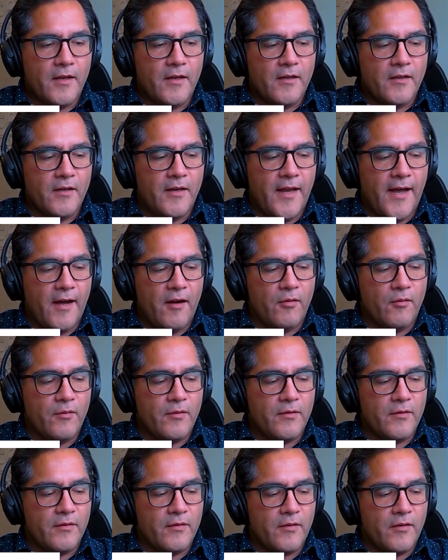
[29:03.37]
Now,
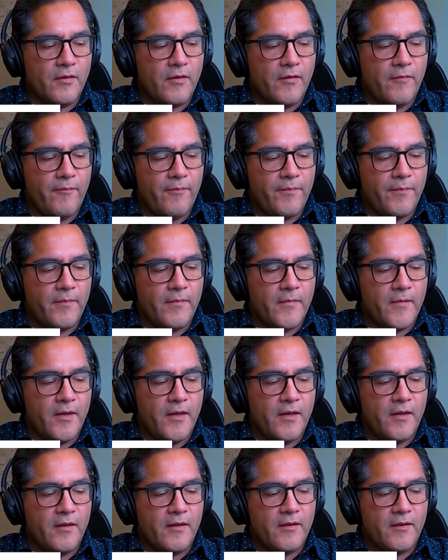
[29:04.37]

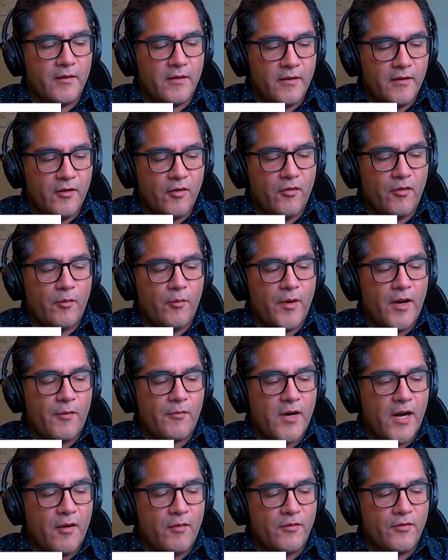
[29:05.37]
the other way
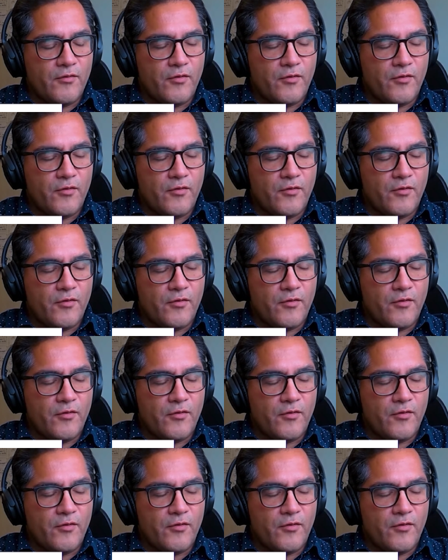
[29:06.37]
around.